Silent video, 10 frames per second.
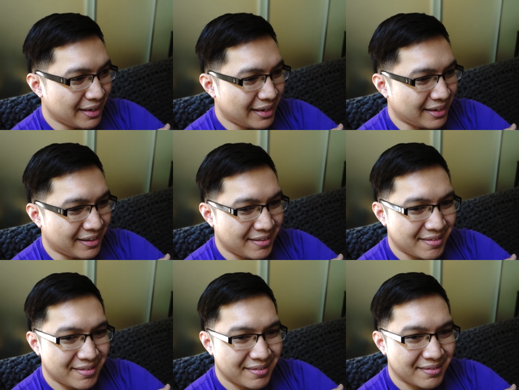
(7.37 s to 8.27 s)

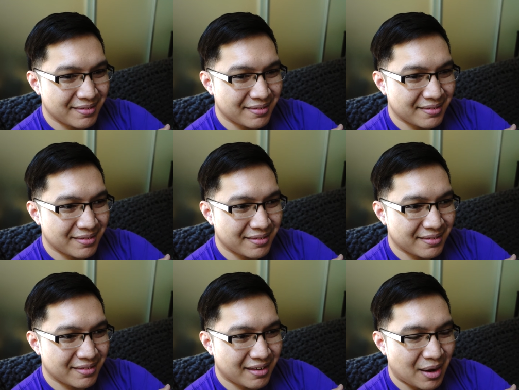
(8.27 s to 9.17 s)
And
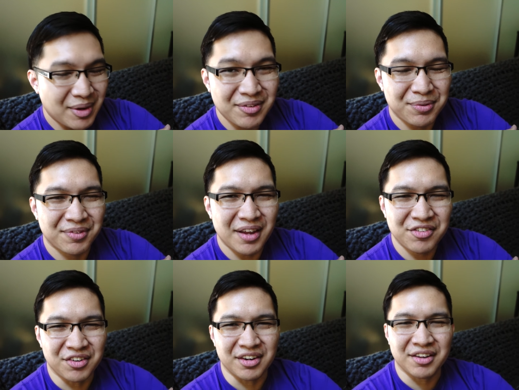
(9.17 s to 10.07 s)
I went to a
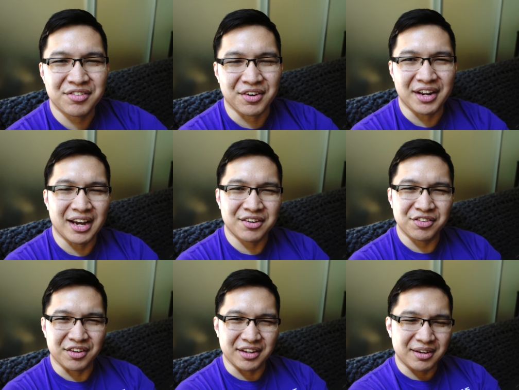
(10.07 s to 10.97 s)
session yesterday,
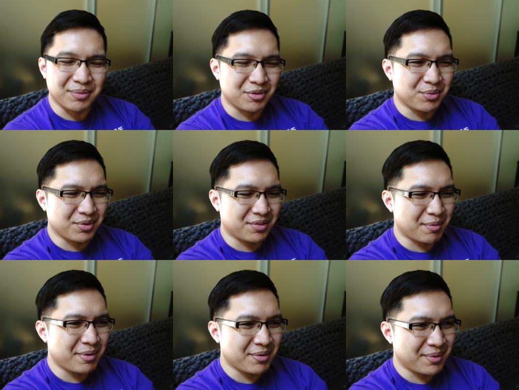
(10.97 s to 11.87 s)
actually, which was
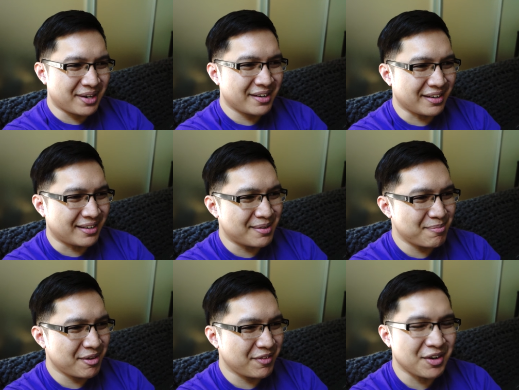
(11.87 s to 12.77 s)
a bit weird.
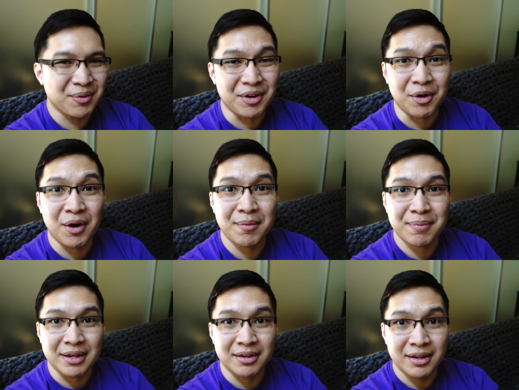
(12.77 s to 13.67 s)
Um, if you don't know, I've
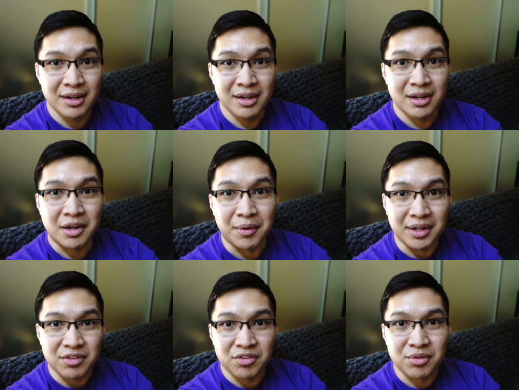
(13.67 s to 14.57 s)
been
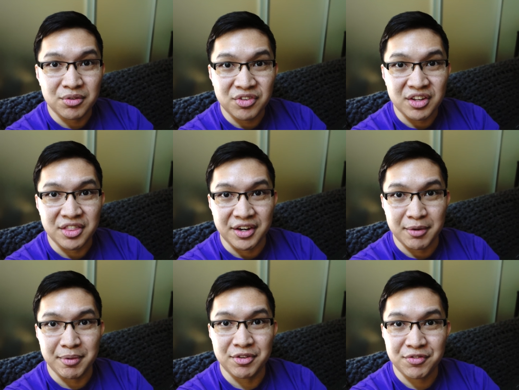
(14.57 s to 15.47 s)
going to see a
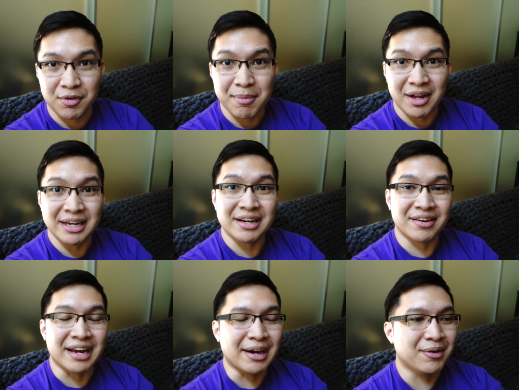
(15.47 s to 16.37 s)
therapist for about a
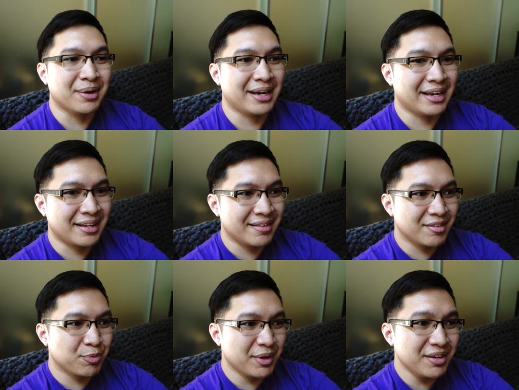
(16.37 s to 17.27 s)
year now, and
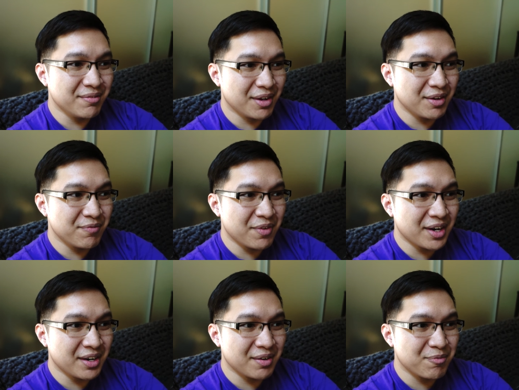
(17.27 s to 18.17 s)
it's been a
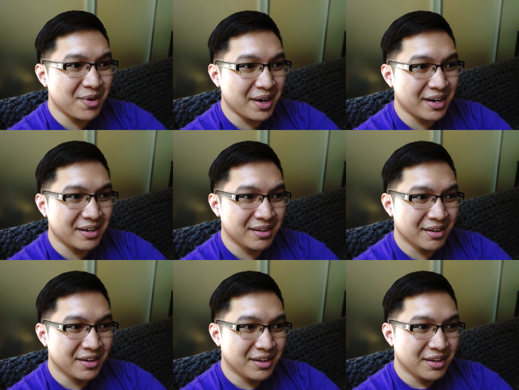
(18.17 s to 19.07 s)
very, very
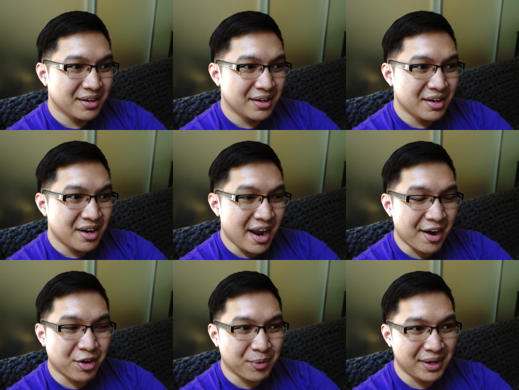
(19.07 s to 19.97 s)

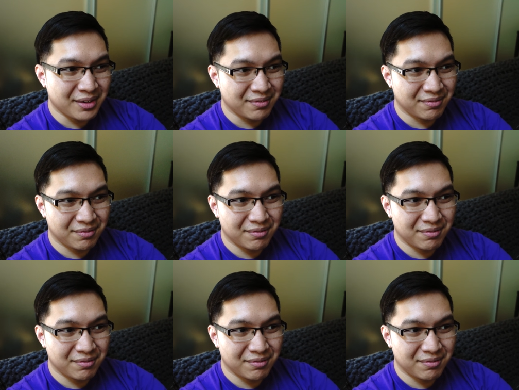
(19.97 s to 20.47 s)
harrowing,